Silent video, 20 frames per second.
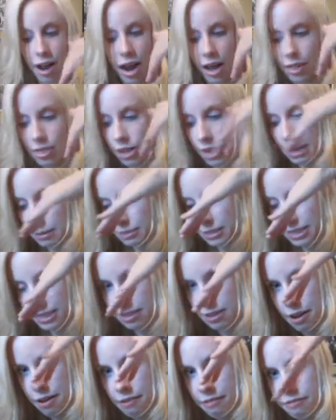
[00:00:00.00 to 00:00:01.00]
thought I was
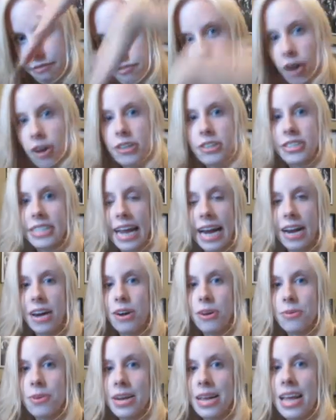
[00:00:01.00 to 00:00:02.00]
gonna fall
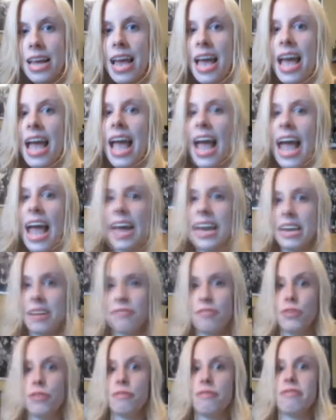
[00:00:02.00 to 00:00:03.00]
down. And
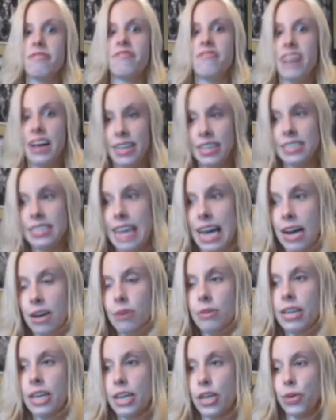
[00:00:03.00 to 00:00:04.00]
if you fell
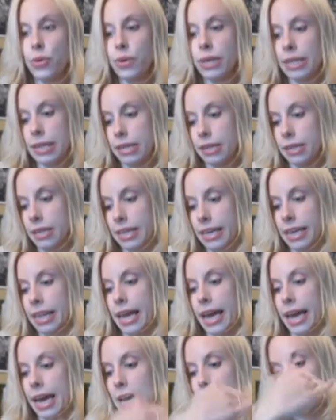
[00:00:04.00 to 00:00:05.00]
down, like you would literally
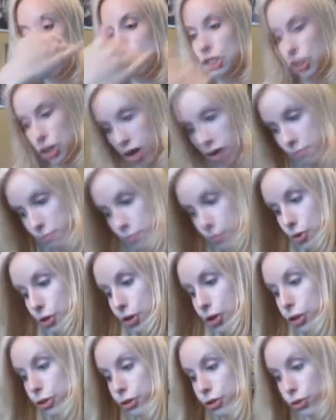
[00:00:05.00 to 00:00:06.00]
like
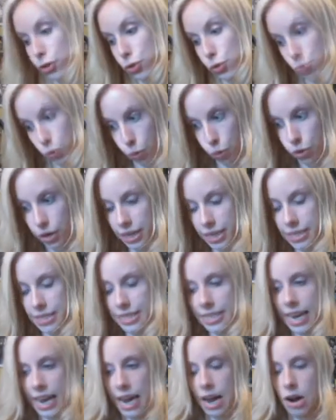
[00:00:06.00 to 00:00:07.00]
tumble stories
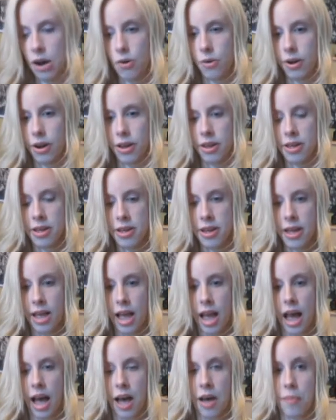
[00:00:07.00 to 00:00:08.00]
down.
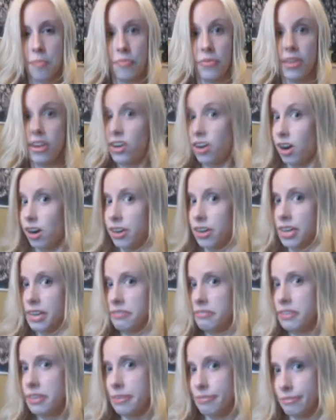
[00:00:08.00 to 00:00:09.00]
Not good
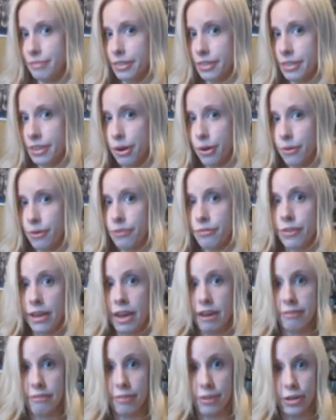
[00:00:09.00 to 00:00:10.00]
if you have vertigo. If you
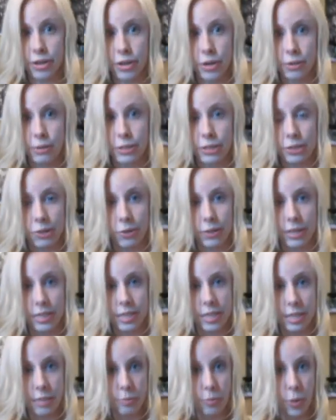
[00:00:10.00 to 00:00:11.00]
have vertigo and you're going
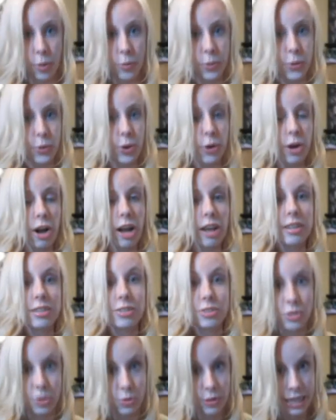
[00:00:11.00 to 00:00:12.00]
to Nippon
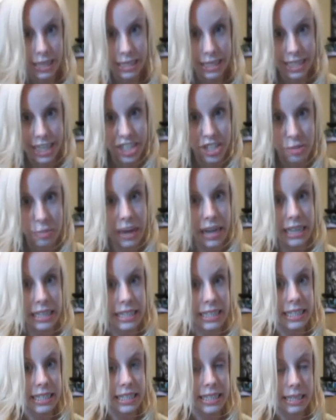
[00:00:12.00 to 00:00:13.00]
Budokan, don't get stage back
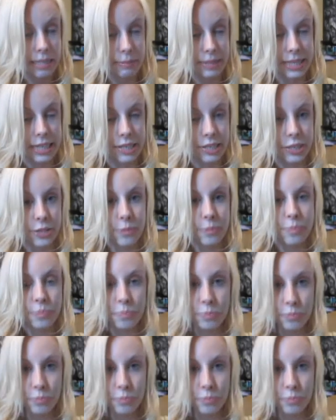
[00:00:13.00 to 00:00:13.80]
tickets, let me tell you.